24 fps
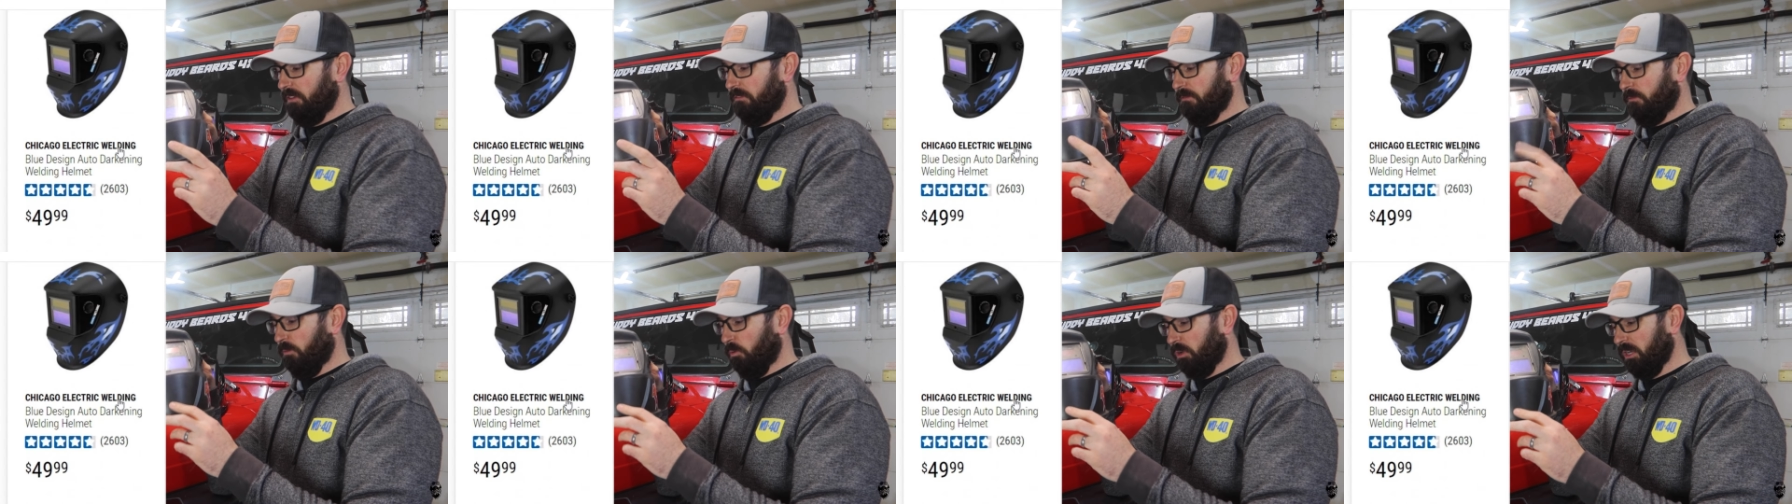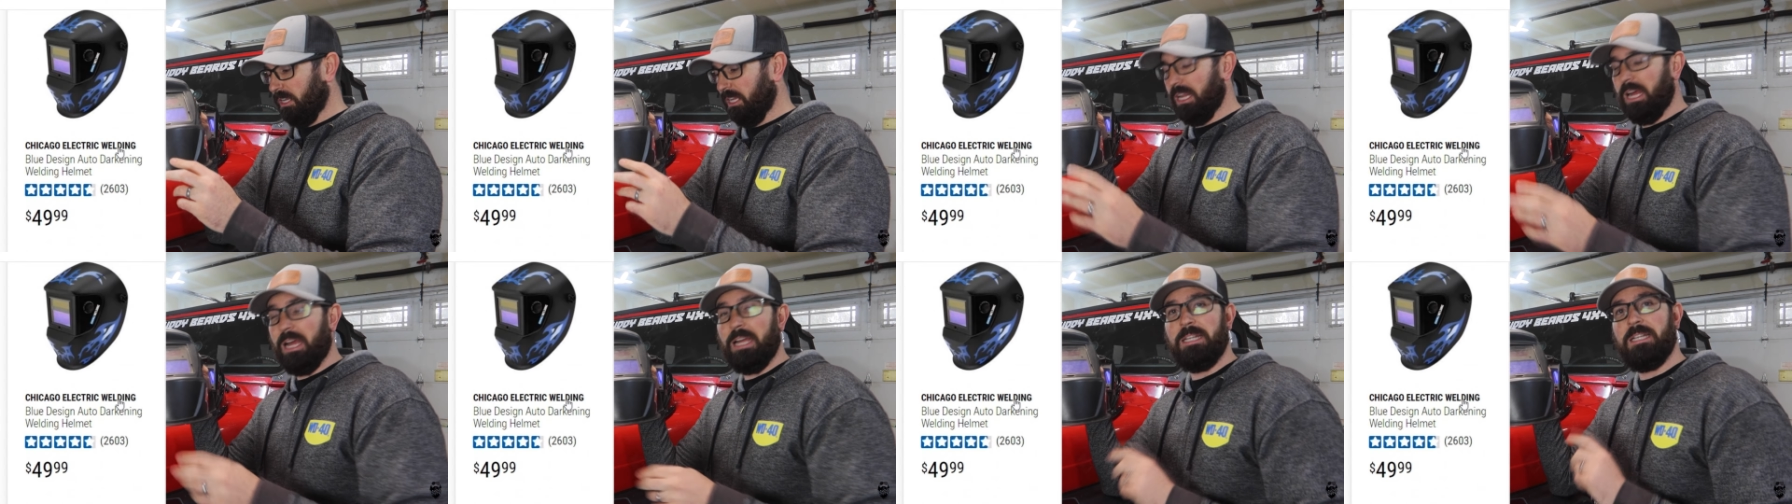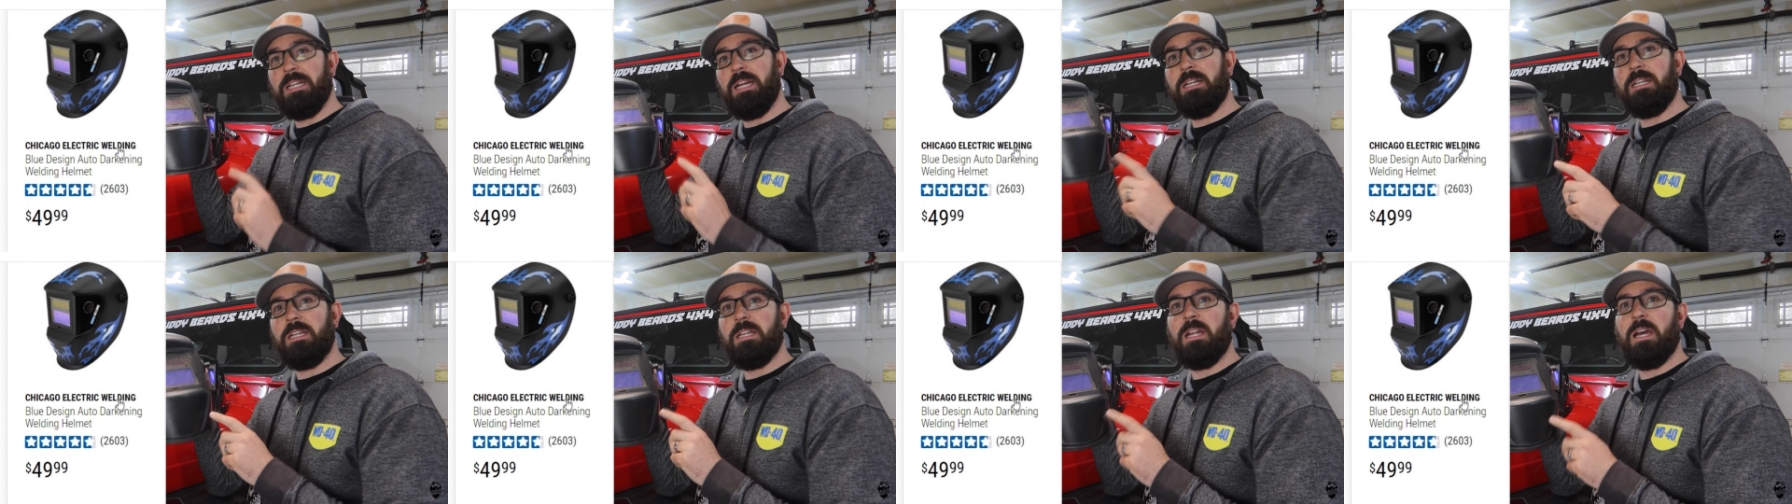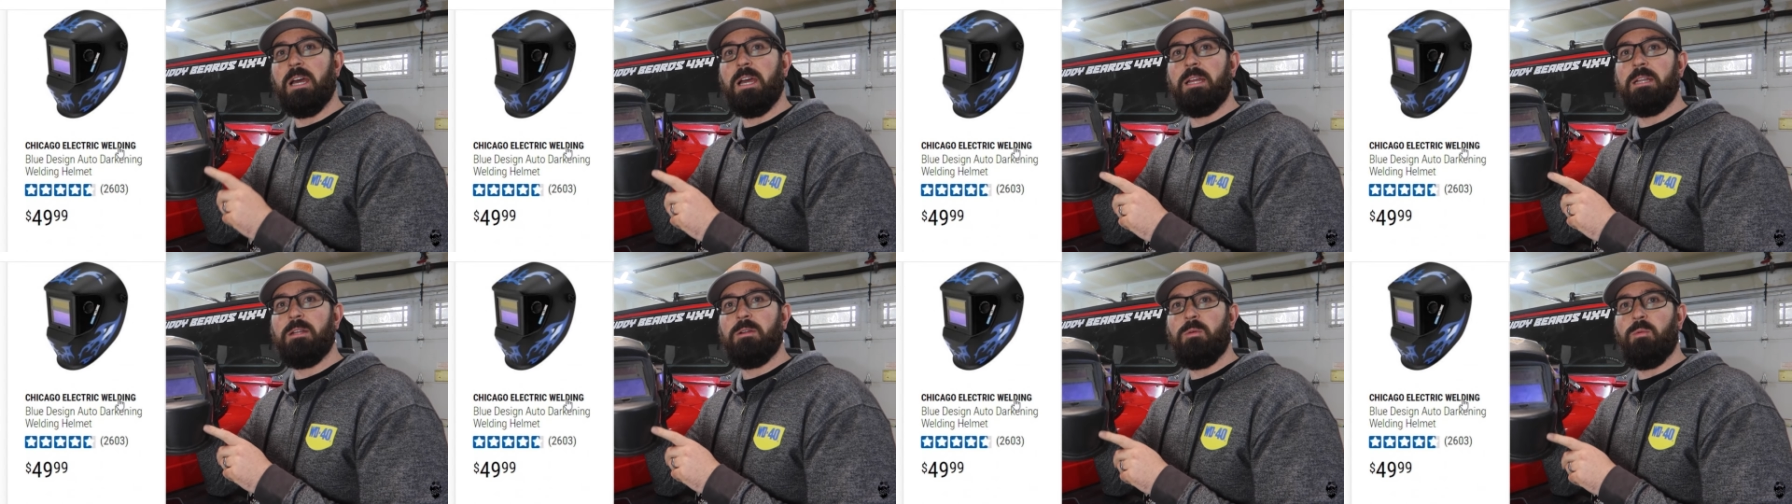forty-nine
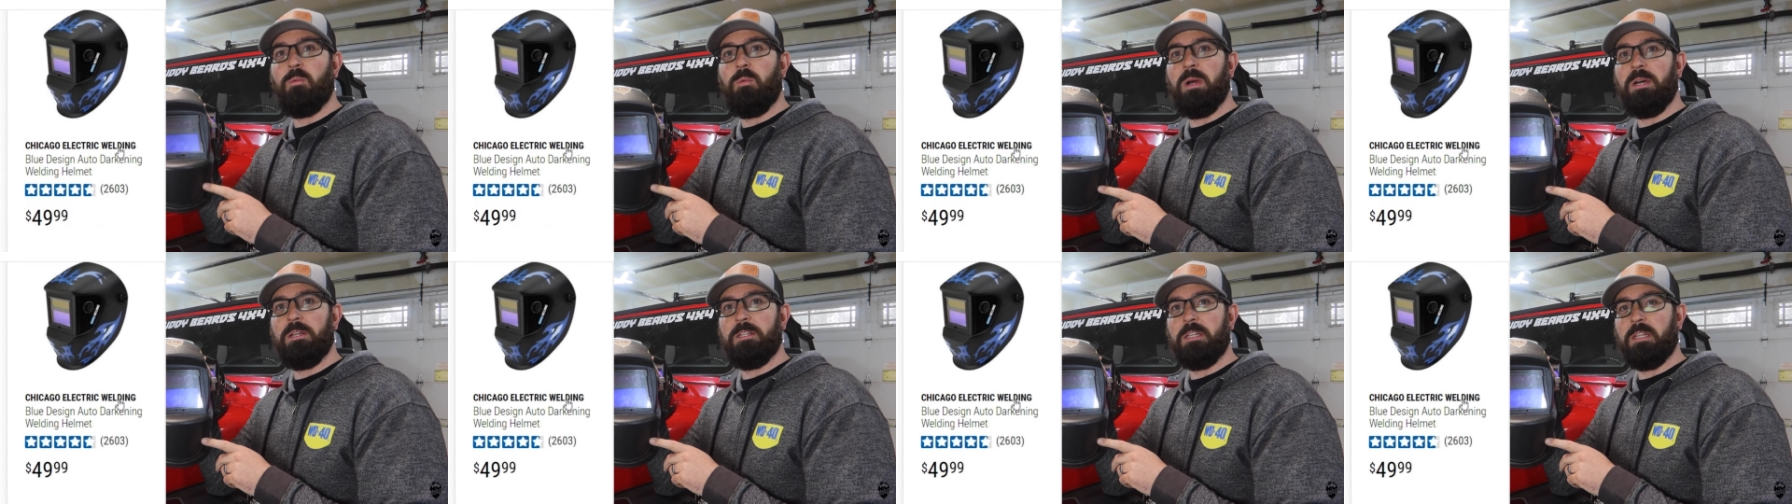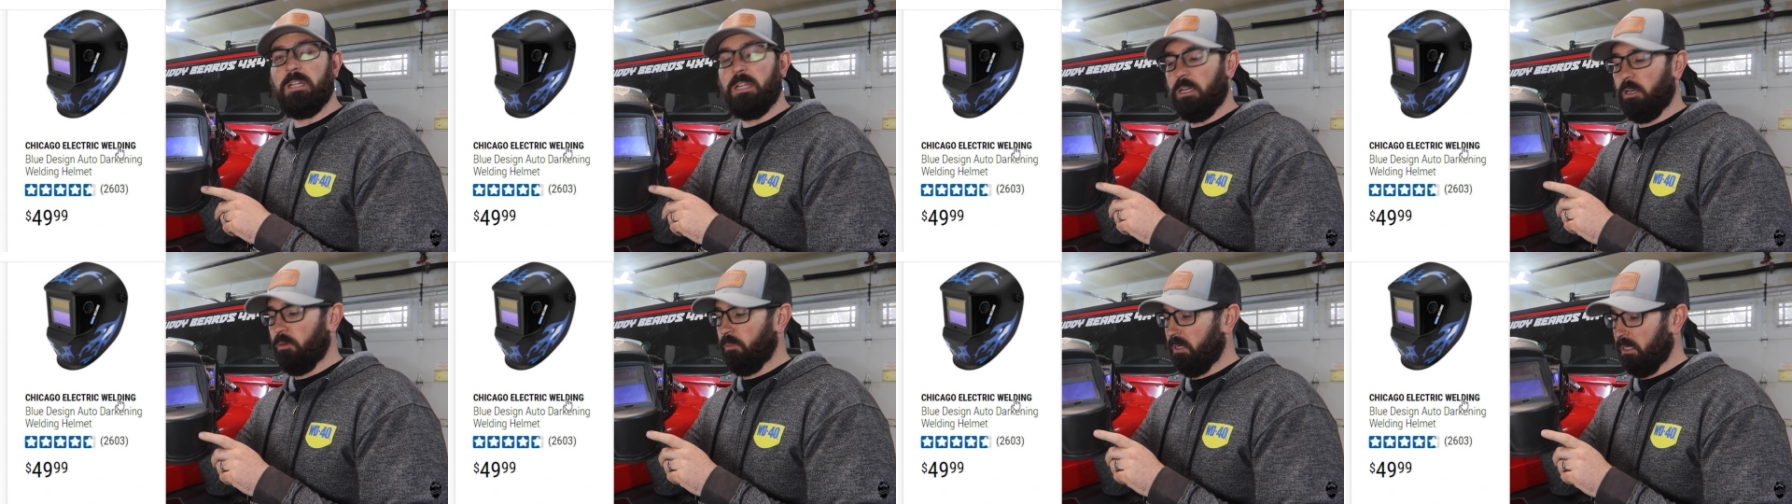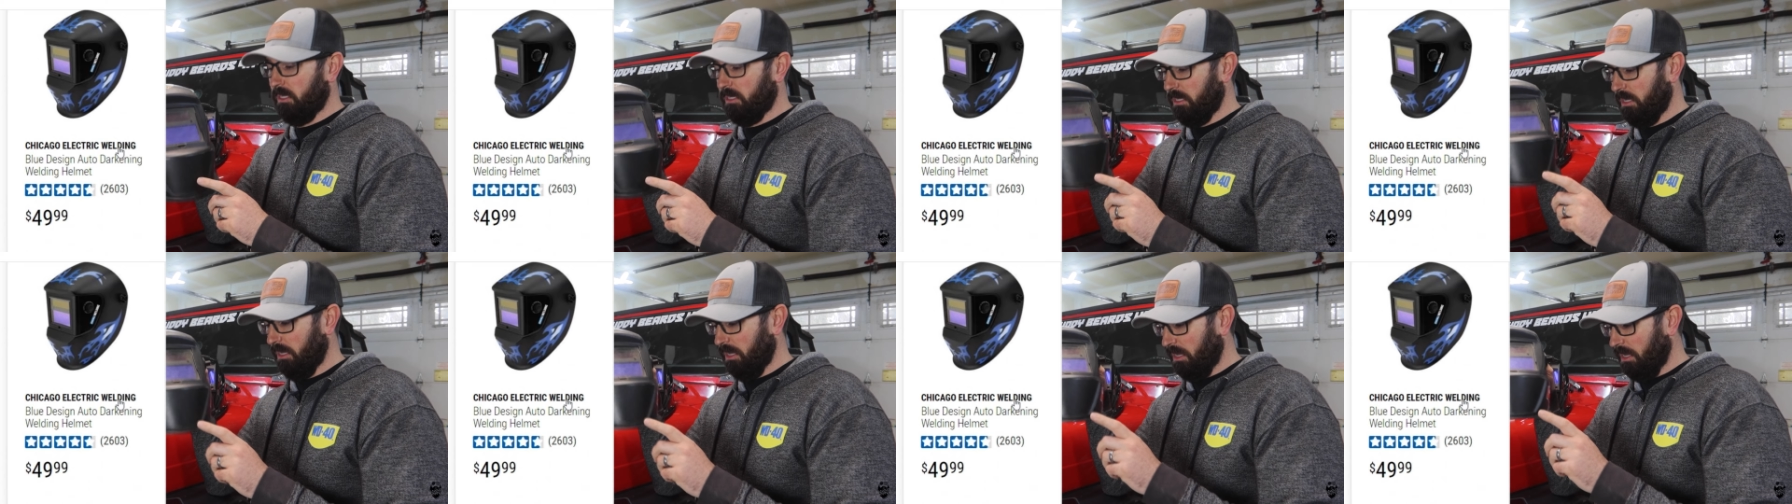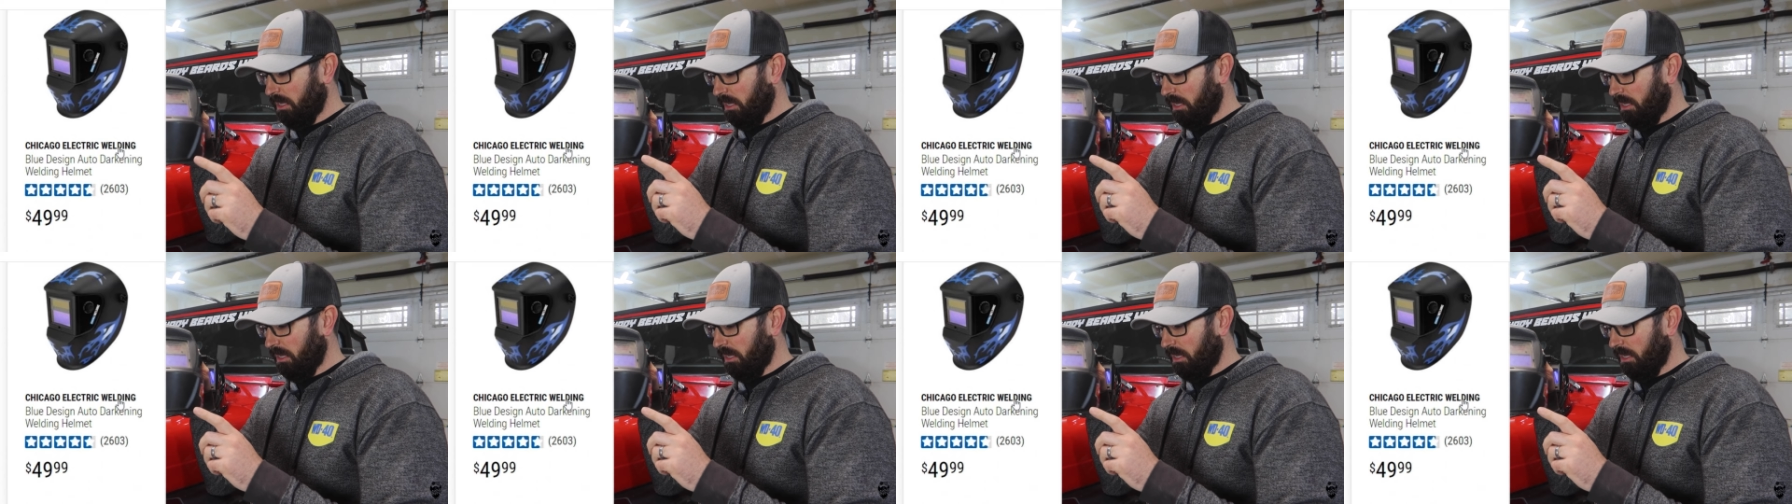ninety-nine welding helmet.